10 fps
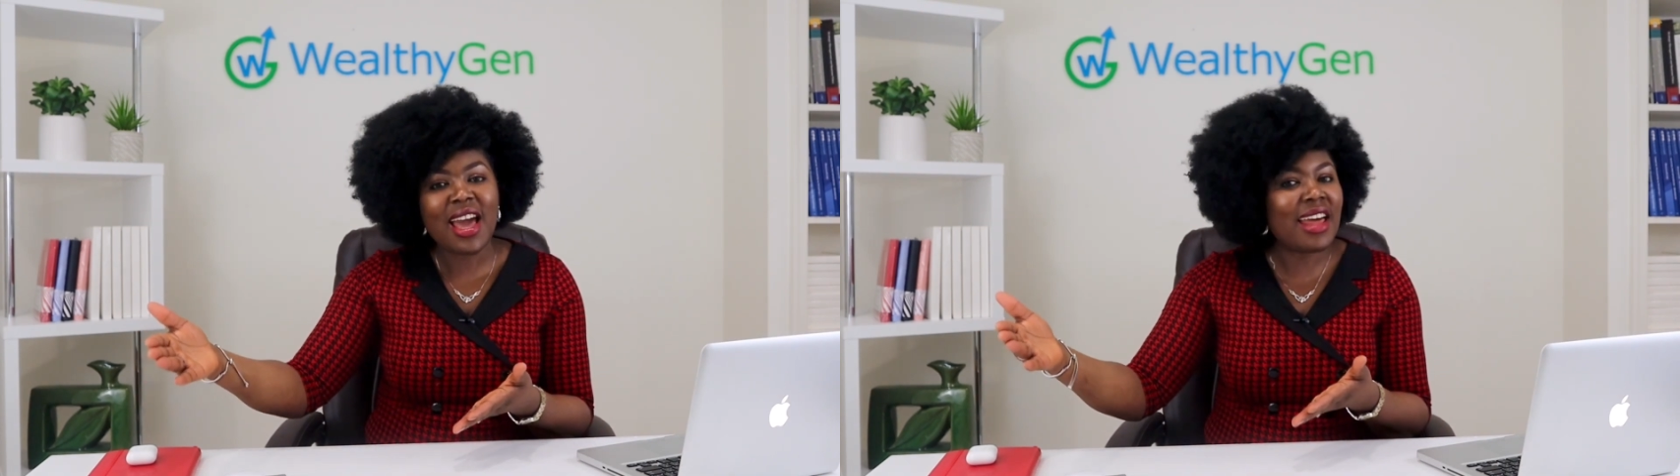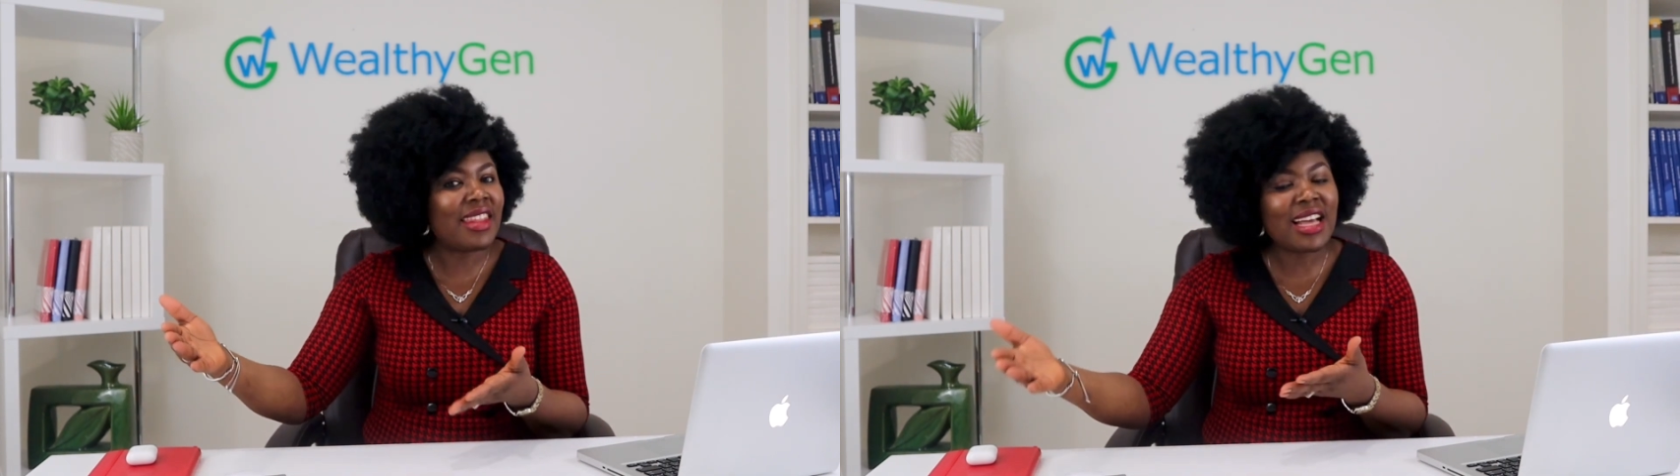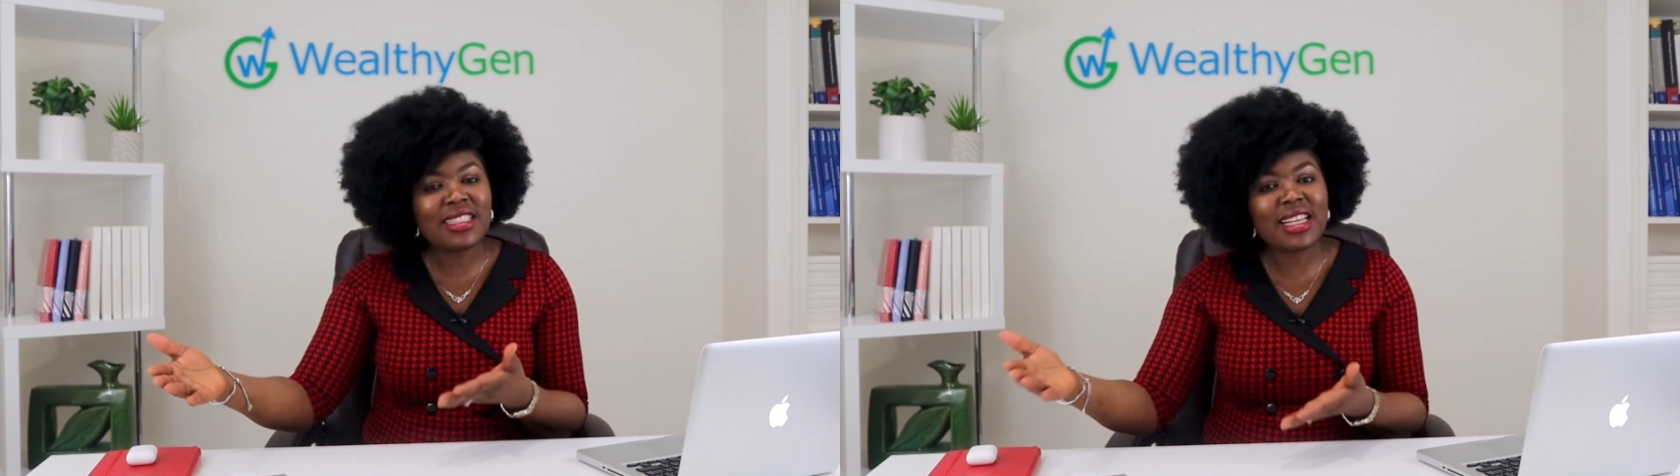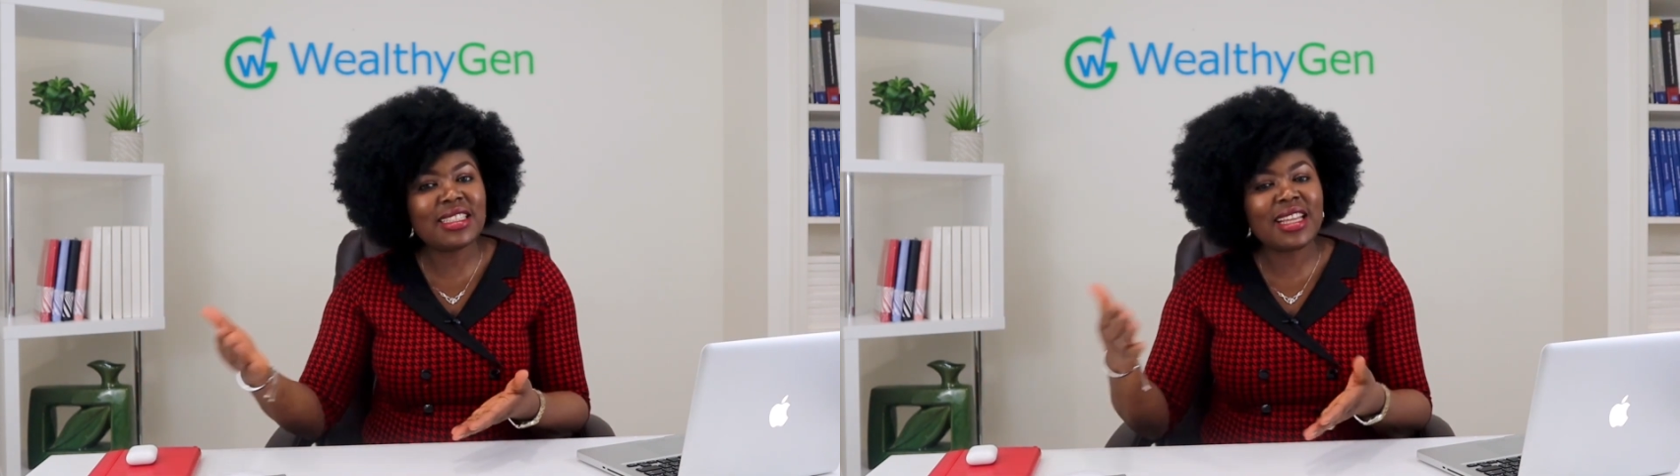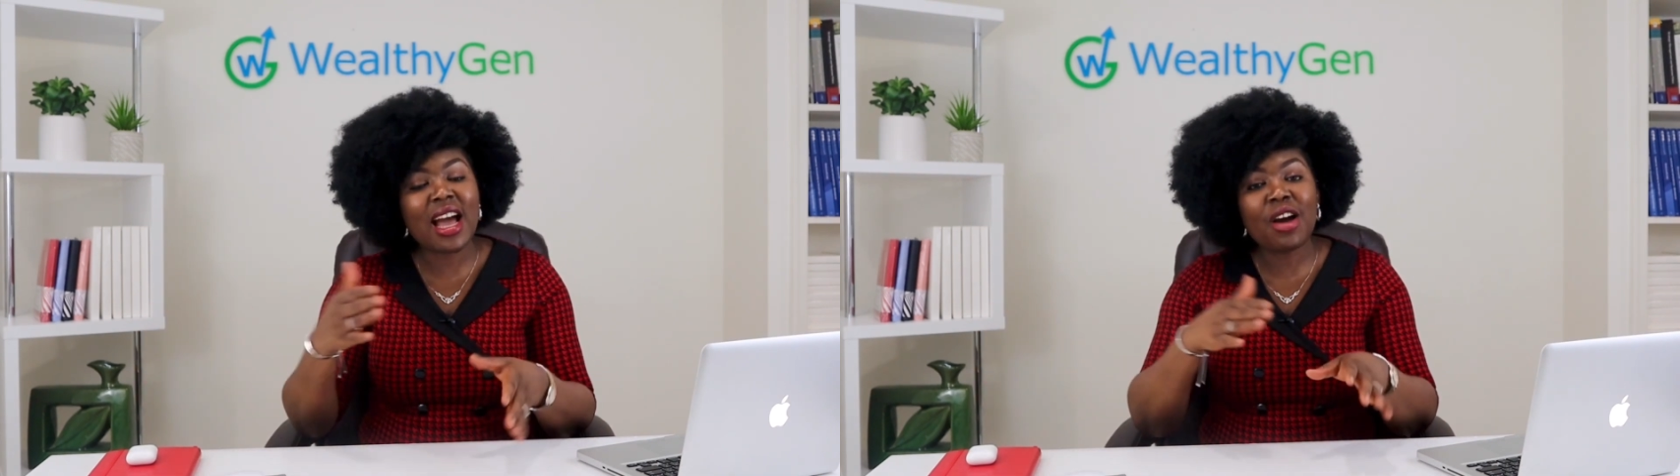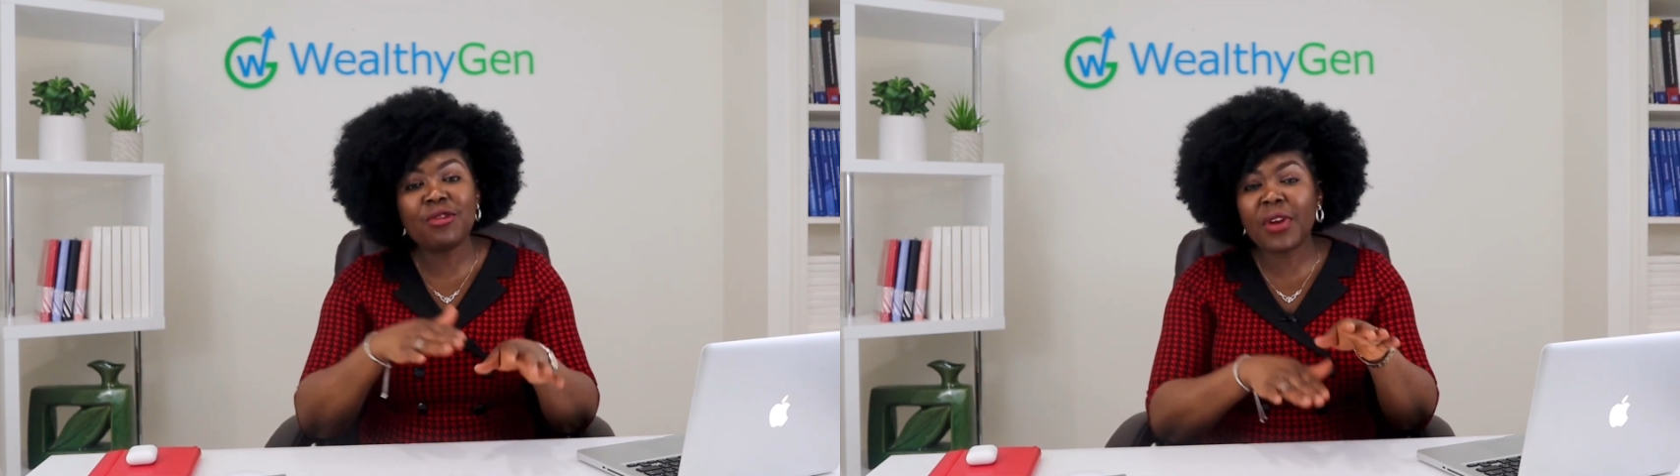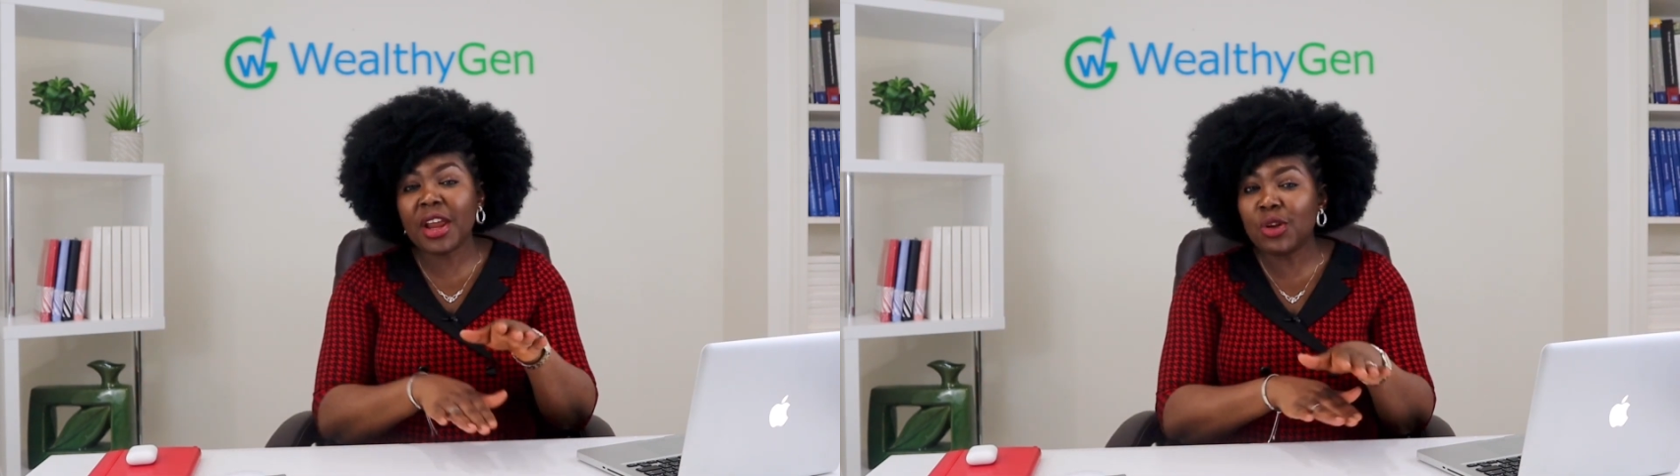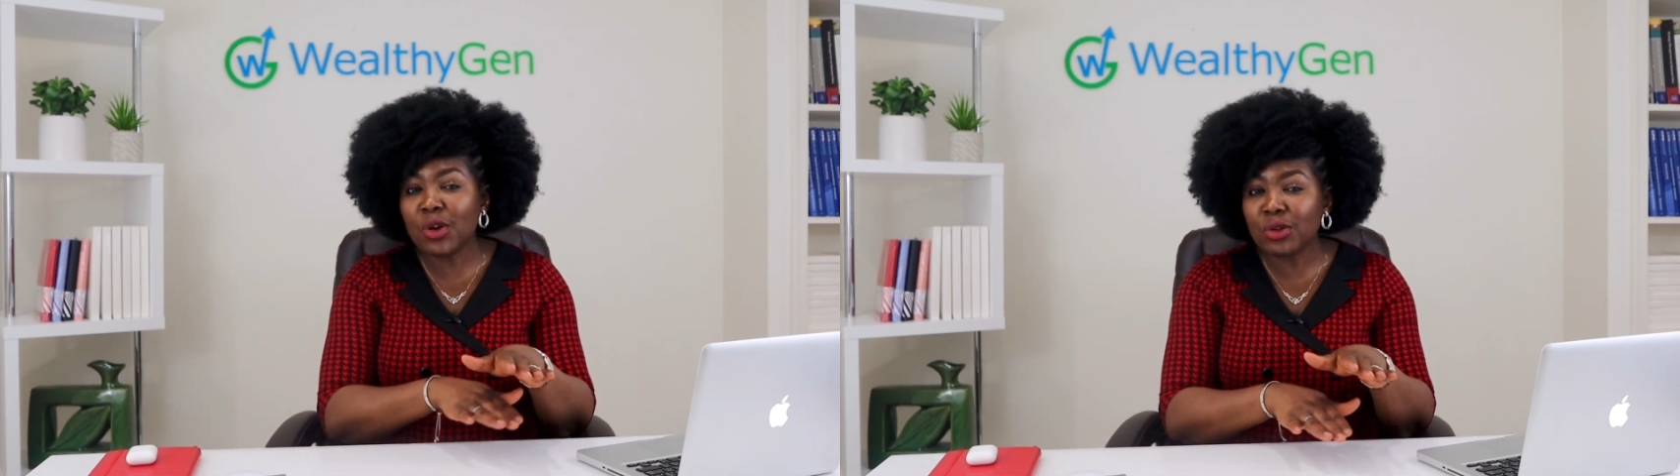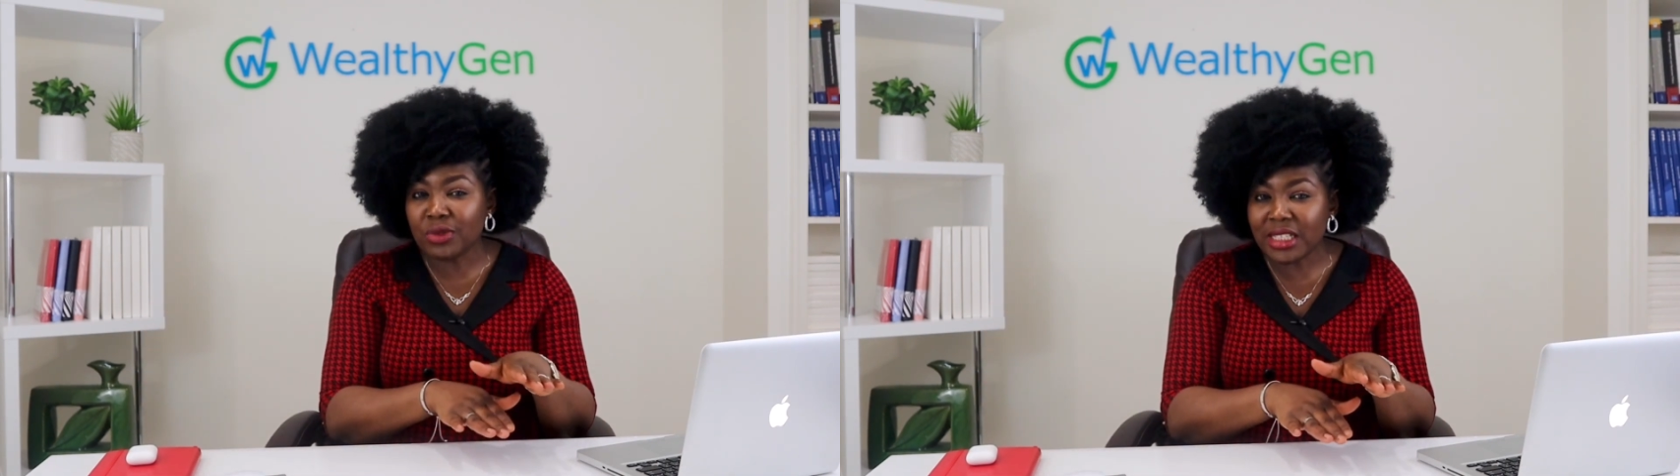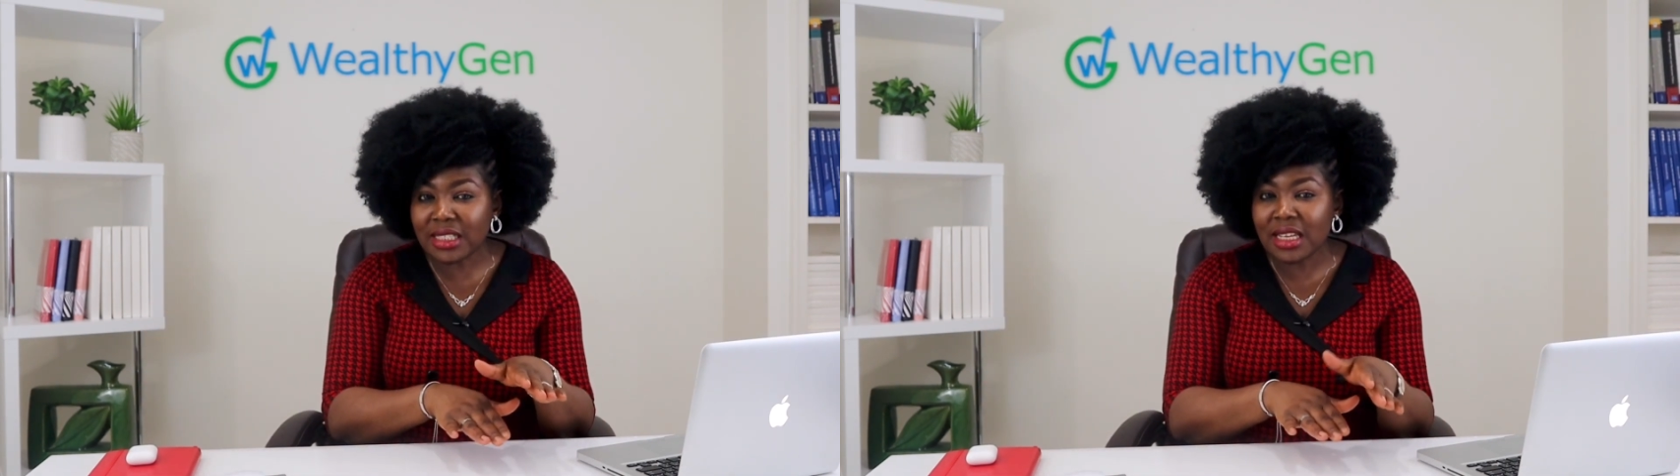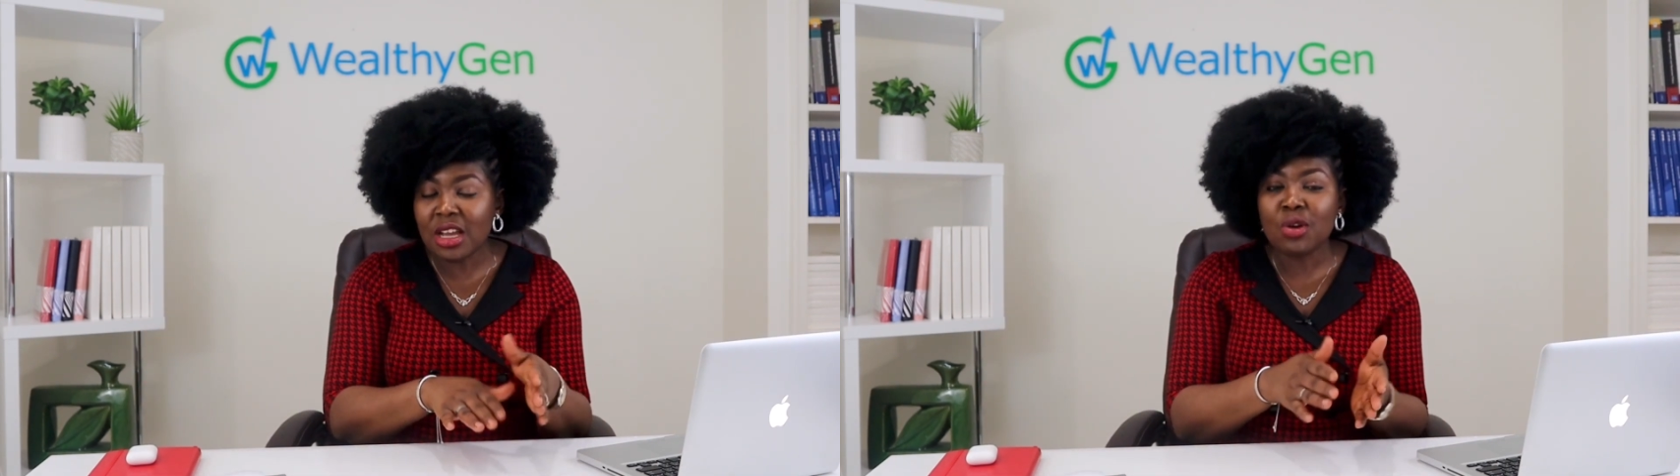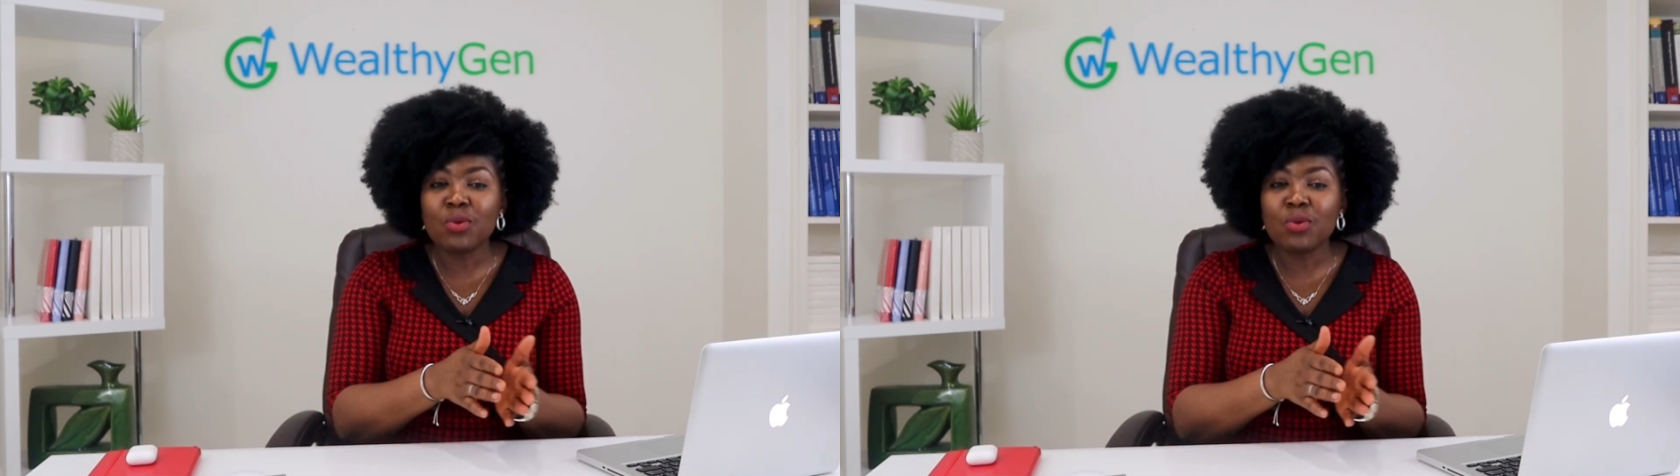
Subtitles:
and assets that have very low risk